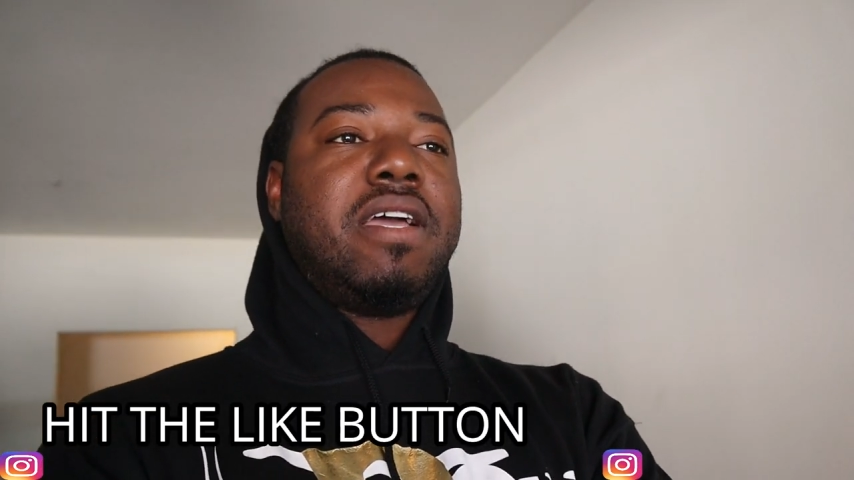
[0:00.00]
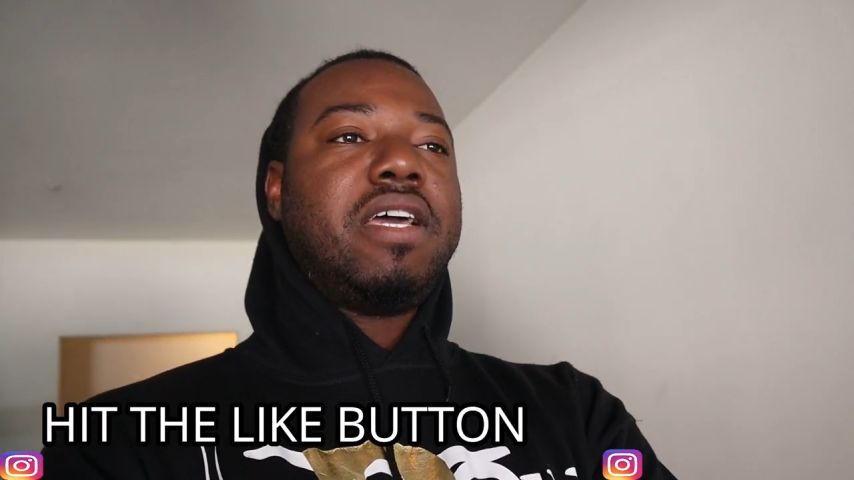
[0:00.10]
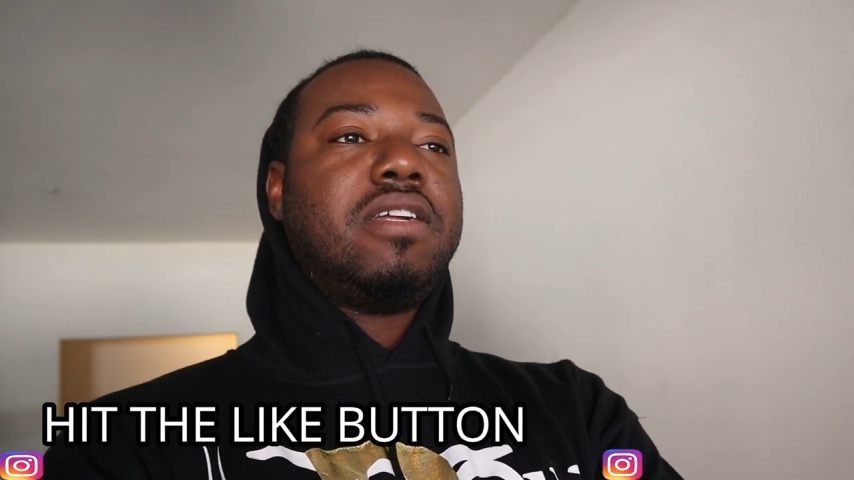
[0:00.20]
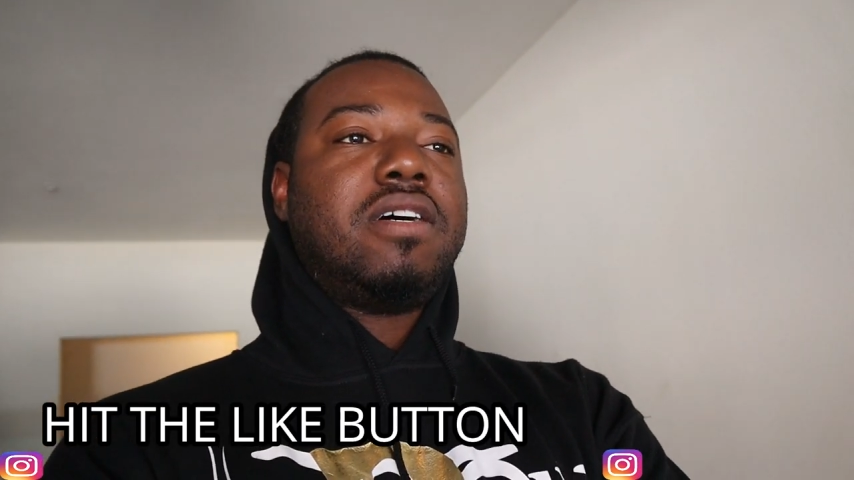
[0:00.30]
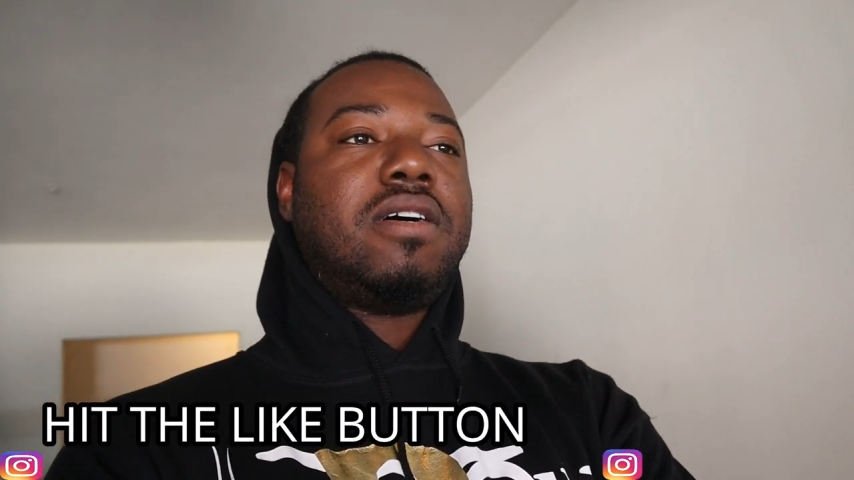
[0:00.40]

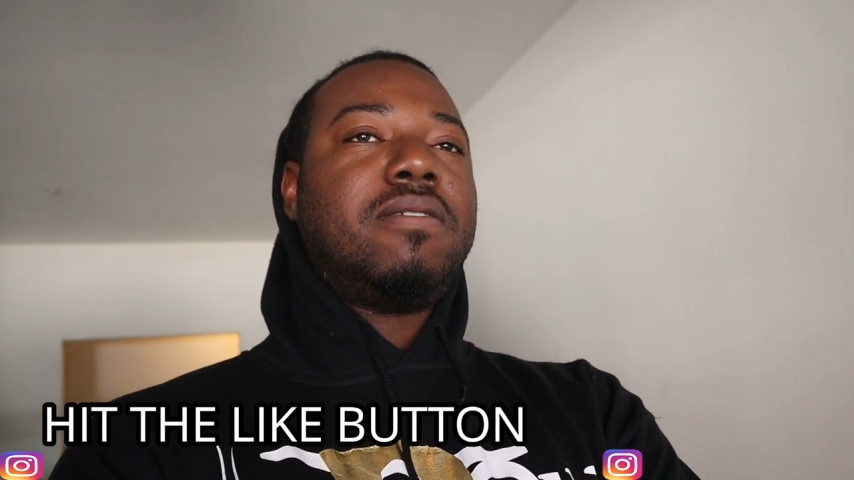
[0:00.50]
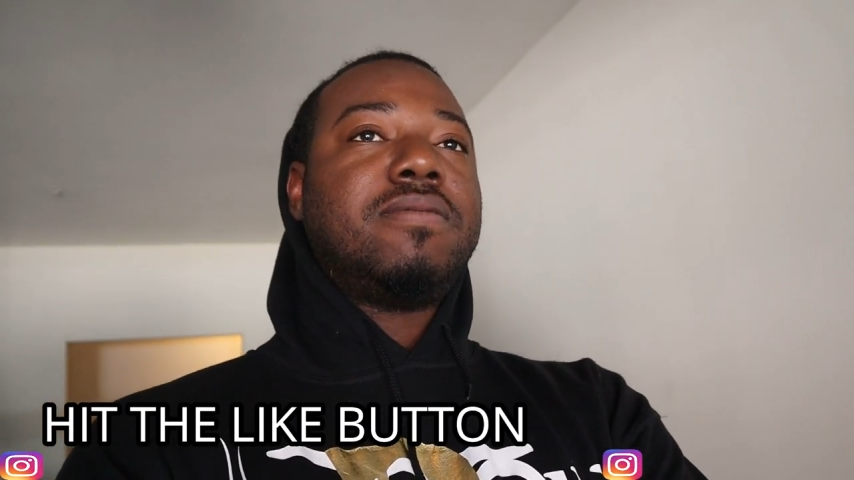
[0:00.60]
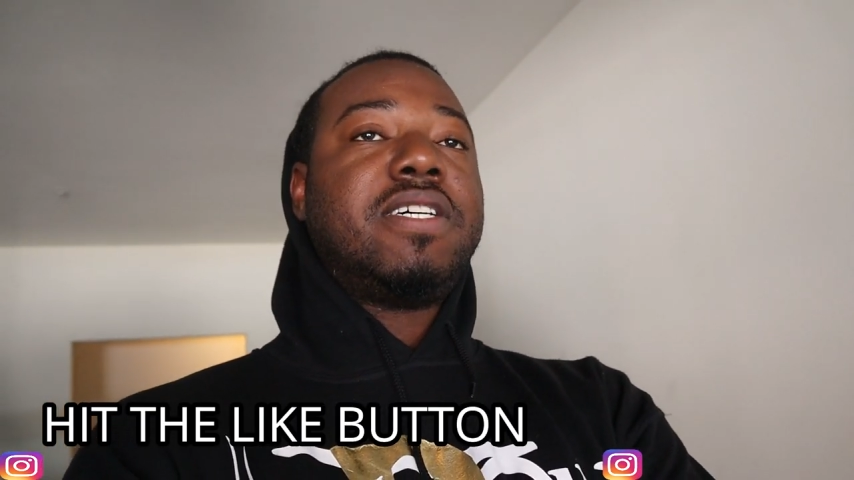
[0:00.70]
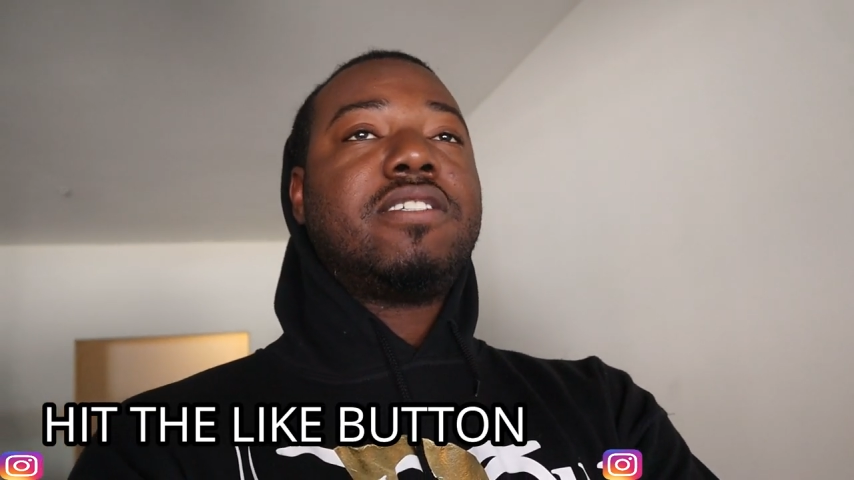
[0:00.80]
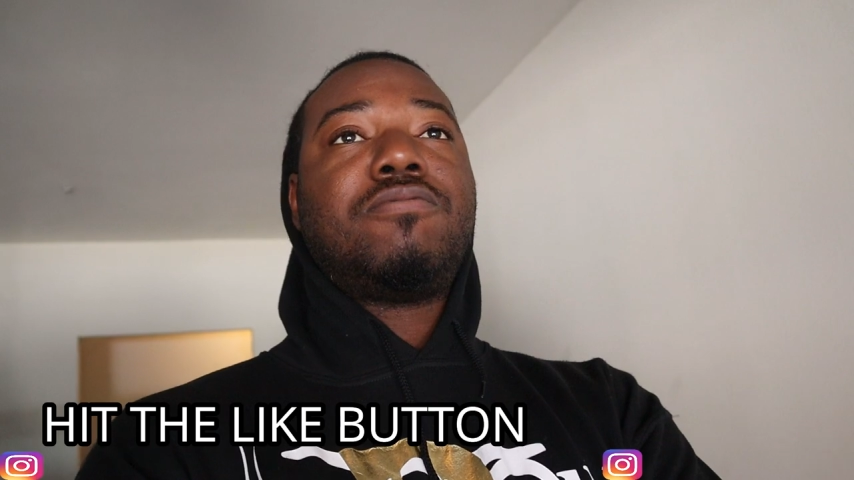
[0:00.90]
And
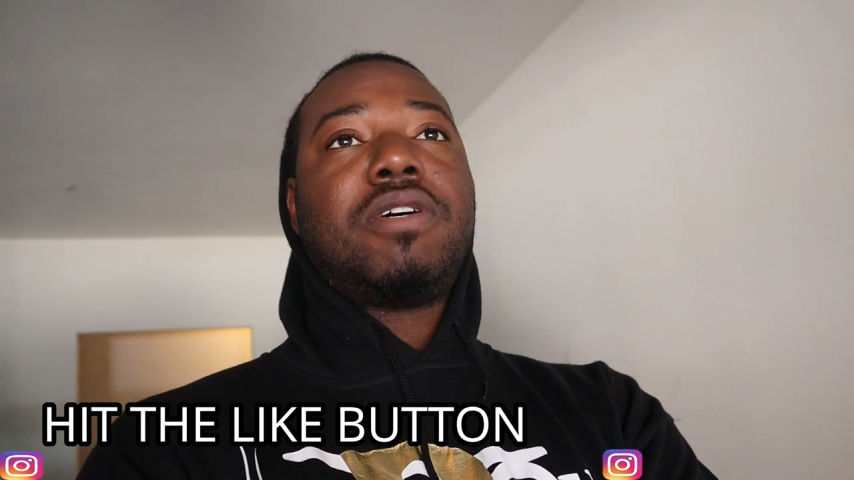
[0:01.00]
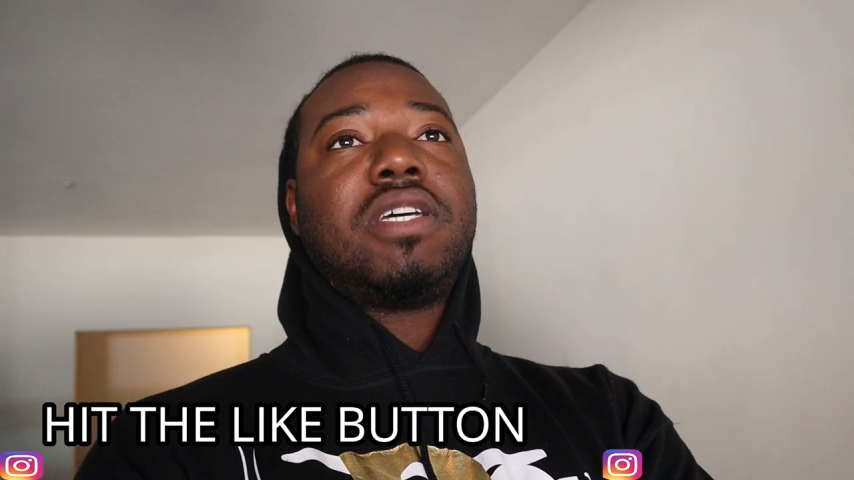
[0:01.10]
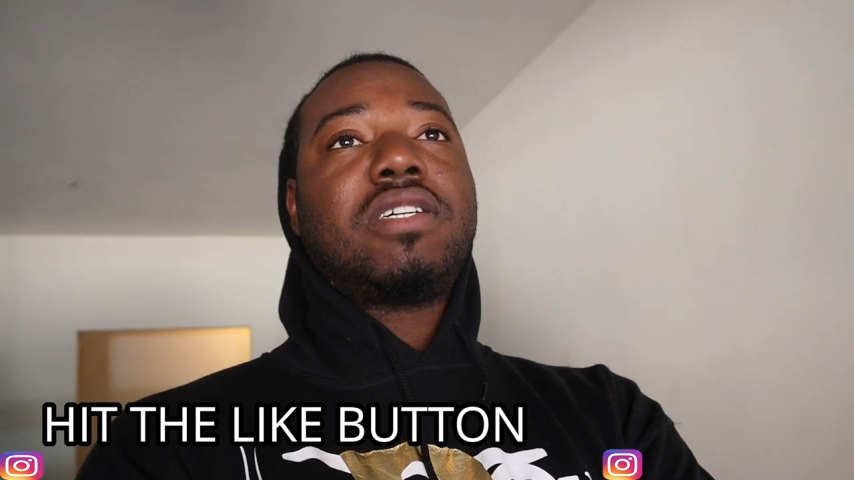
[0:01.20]
um, this what